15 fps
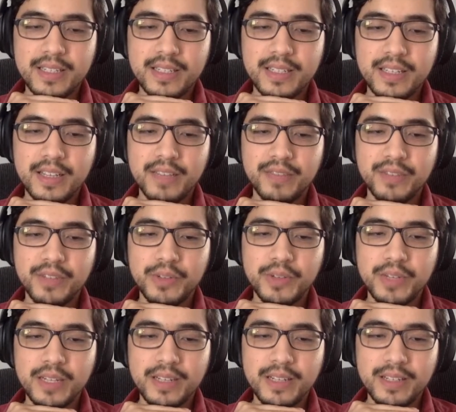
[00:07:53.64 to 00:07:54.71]
if you
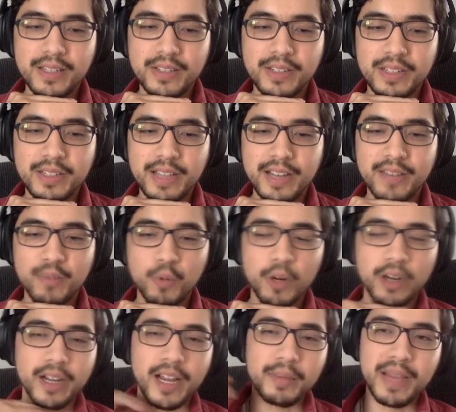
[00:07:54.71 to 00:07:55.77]
can kind of
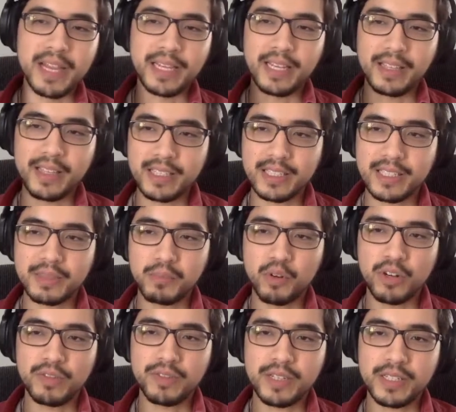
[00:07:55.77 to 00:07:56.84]
work on making this more
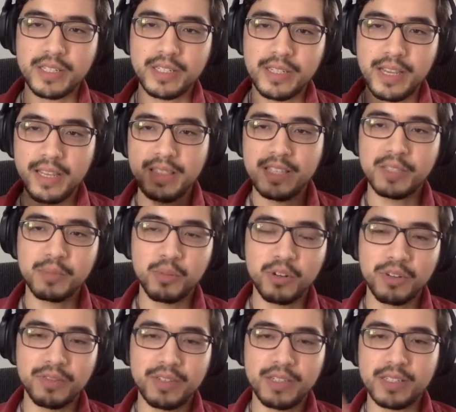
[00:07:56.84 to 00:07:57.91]
efficient and this more
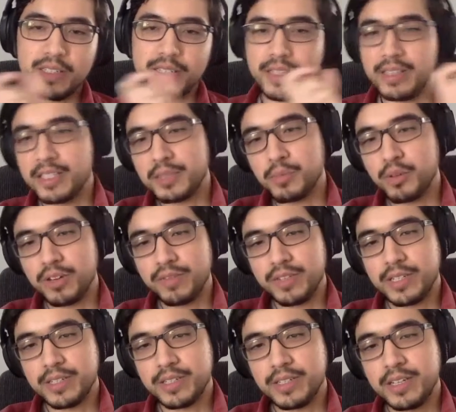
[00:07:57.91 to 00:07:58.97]
efficient and this more
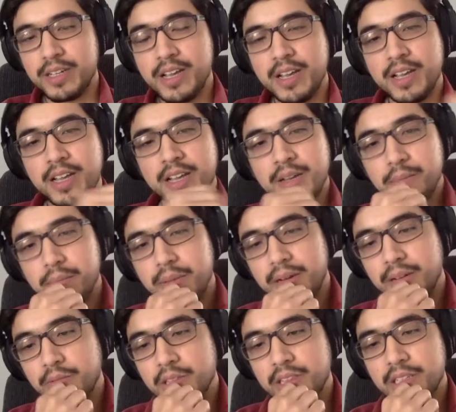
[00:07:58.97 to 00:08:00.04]
efficient.
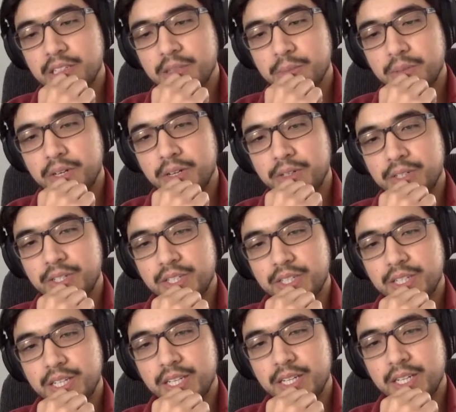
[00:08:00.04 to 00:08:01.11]
But with this approach, it